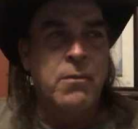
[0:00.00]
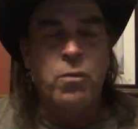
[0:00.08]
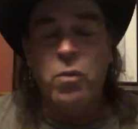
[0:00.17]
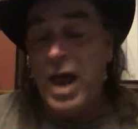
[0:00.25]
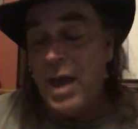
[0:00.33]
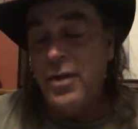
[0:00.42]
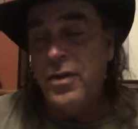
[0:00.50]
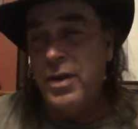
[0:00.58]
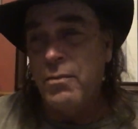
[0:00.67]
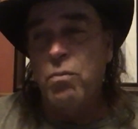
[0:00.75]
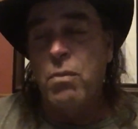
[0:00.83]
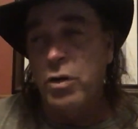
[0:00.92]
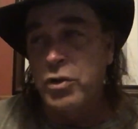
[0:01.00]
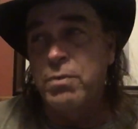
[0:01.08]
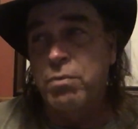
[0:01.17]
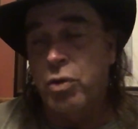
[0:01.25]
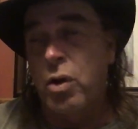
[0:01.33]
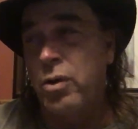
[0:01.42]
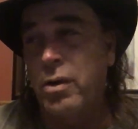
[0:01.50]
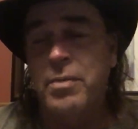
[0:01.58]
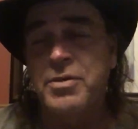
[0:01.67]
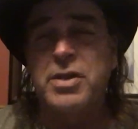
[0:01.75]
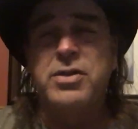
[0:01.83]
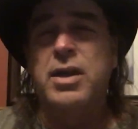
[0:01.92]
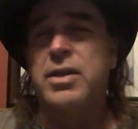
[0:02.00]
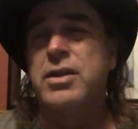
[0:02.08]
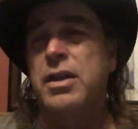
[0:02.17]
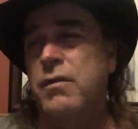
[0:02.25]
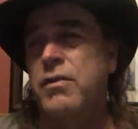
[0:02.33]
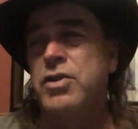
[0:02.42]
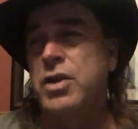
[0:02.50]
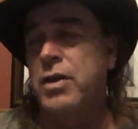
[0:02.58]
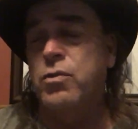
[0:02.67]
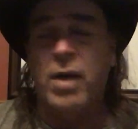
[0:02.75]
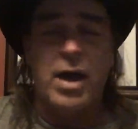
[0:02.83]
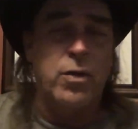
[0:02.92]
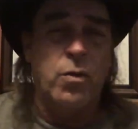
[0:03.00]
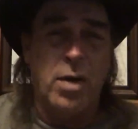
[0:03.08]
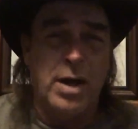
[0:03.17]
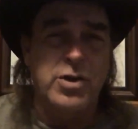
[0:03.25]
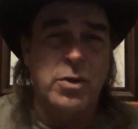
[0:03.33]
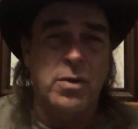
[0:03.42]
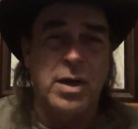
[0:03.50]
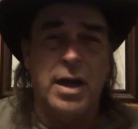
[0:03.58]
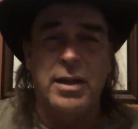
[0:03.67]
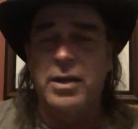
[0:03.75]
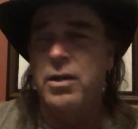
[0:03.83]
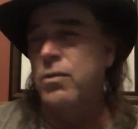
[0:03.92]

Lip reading: Rather than most programs I see on television, I'd rather watch Oak Island.